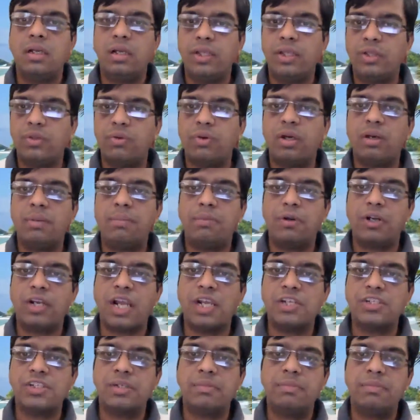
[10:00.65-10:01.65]
urine
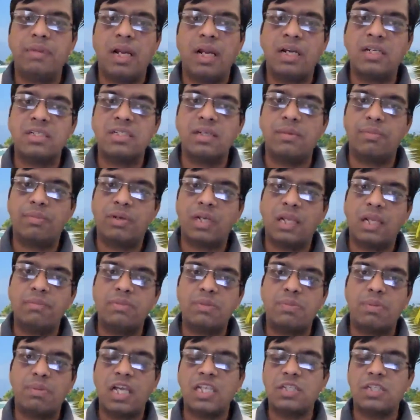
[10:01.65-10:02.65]
potassium, and
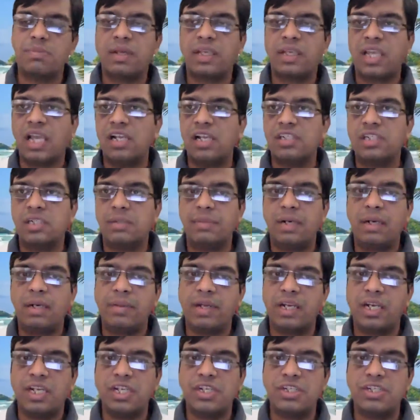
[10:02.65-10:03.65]
sometimes plasma calcium and
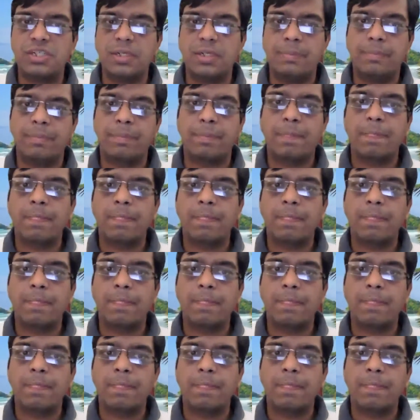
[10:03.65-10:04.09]
magnesium.